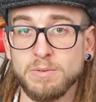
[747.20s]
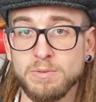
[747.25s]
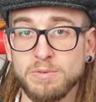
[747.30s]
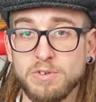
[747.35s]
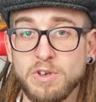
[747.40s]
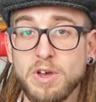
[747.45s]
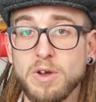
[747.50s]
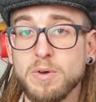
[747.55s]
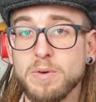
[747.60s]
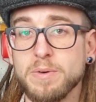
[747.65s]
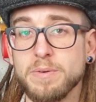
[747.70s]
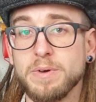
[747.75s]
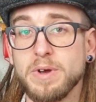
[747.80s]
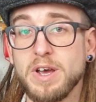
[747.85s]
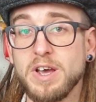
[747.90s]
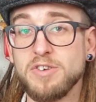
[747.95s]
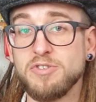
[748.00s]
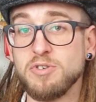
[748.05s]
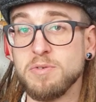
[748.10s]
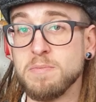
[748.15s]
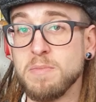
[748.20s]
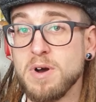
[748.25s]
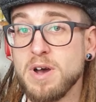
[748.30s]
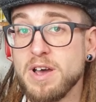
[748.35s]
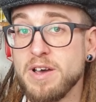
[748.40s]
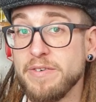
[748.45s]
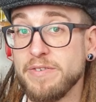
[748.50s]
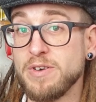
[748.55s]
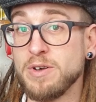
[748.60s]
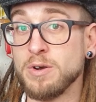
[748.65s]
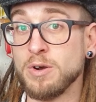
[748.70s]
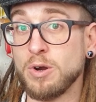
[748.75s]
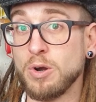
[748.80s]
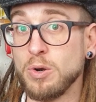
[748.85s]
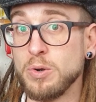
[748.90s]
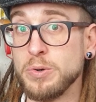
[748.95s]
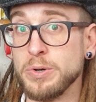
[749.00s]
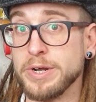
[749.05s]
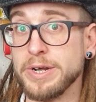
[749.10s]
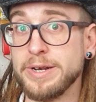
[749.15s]
So, as you might have
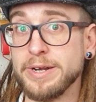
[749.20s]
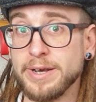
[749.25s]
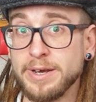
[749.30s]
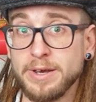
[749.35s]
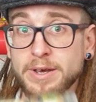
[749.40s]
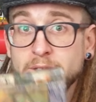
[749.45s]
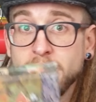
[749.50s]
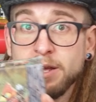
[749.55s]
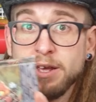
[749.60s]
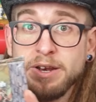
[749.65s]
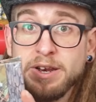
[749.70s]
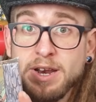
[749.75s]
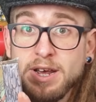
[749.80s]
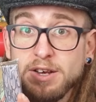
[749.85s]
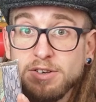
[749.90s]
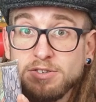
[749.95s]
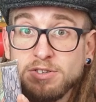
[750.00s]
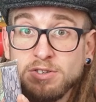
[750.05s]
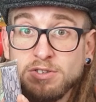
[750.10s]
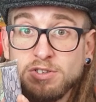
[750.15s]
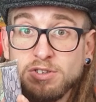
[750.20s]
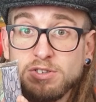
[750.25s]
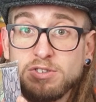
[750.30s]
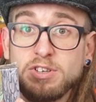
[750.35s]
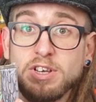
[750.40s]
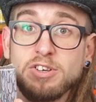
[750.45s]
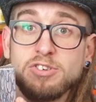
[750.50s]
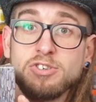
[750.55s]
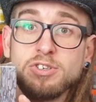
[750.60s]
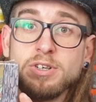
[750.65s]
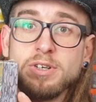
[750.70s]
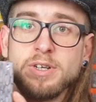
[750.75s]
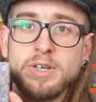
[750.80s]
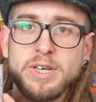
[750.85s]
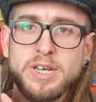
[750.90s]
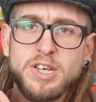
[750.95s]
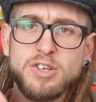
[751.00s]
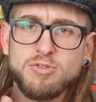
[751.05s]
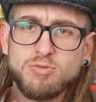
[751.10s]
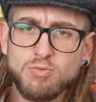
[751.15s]
concluded, next in succession
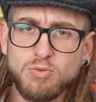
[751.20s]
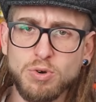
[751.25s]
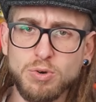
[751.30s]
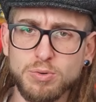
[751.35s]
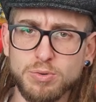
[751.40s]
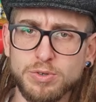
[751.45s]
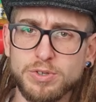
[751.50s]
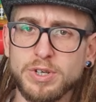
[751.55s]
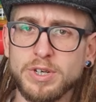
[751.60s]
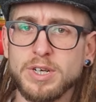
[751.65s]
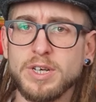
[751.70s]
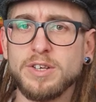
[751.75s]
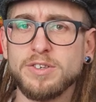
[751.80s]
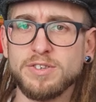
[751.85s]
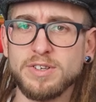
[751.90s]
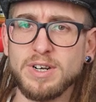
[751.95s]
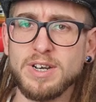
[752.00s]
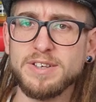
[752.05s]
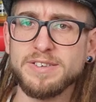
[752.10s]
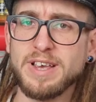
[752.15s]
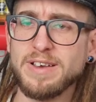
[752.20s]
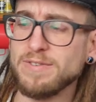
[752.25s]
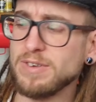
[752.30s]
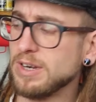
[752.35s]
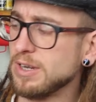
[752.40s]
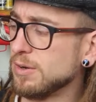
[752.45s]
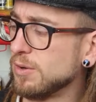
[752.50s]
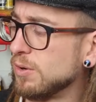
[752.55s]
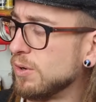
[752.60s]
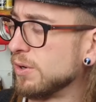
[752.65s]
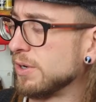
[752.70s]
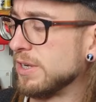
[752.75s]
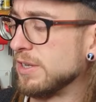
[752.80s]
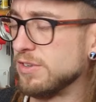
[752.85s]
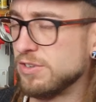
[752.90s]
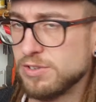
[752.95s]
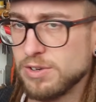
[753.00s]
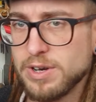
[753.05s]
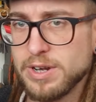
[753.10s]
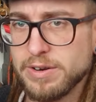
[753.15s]
is Root. So let's have a little look
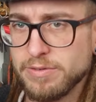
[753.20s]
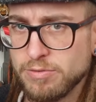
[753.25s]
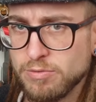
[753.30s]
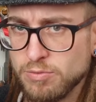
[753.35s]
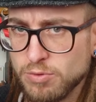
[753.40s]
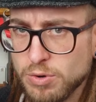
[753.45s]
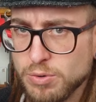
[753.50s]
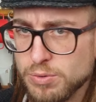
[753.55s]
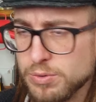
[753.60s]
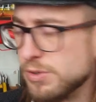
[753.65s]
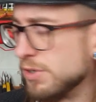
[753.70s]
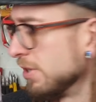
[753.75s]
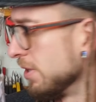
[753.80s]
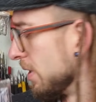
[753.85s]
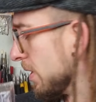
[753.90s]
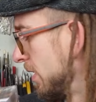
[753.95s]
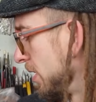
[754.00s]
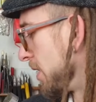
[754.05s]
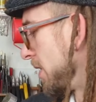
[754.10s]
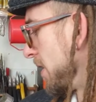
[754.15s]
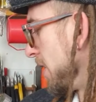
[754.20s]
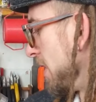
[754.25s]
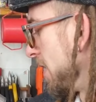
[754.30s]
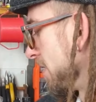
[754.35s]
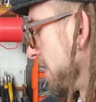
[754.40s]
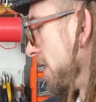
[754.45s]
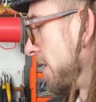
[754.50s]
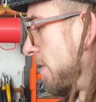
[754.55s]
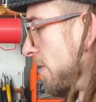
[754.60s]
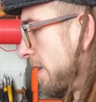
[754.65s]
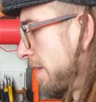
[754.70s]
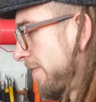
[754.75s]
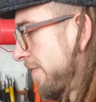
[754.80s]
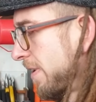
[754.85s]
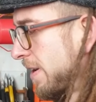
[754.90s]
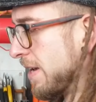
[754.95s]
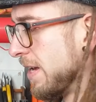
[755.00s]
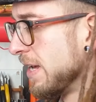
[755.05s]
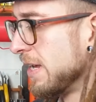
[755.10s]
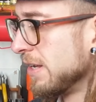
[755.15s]
inside of Root. Let's get the knife,
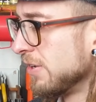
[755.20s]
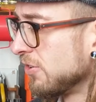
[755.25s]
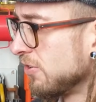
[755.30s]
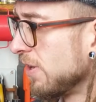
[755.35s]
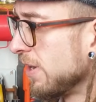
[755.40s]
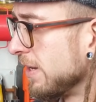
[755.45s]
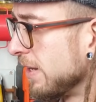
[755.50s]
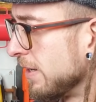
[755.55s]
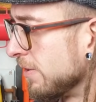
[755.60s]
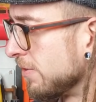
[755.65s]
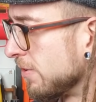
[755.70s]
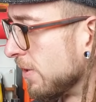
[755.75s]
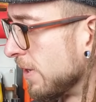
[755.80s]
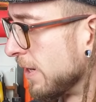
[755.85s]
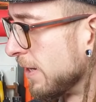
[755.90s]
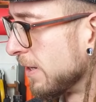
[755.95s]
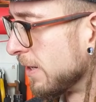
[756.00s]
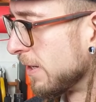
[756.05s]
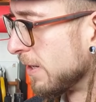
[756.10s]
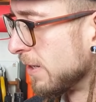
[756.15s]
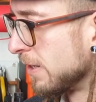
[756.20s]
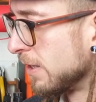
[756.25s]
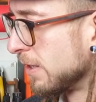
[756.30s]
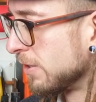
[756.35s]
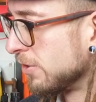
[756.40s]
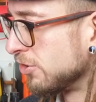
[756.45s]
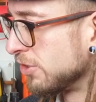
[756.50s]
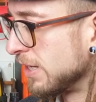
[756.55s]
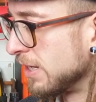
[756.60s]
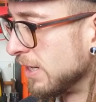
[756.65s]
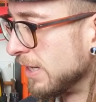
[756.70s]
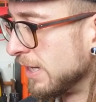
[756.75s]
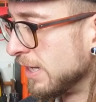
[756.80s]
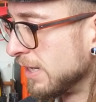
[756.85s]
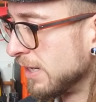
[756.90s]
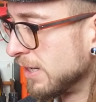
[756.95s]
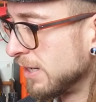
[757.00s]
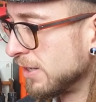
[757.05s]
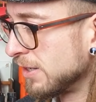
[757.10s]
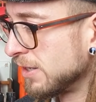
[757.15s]
slide it inside gently.
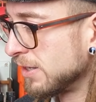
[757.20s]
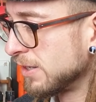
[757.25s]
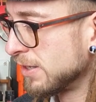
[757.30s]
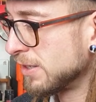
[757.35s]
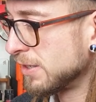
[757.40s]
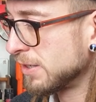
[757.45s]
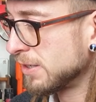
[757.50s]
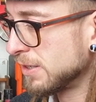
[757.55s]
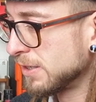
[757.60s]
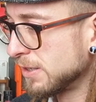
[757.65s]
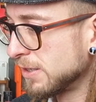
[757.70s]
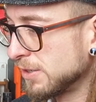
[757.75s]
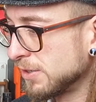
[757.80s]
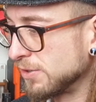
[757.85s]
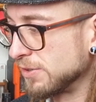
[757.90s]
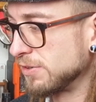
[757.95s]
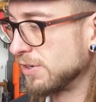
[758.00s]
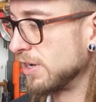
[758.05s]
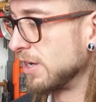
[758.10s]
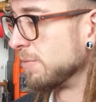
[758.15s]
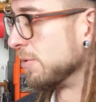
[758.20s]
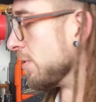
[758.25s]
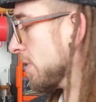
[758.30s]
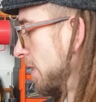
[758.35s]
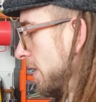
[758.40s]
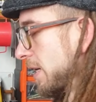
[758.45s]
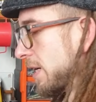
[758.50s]
Is it cardboard?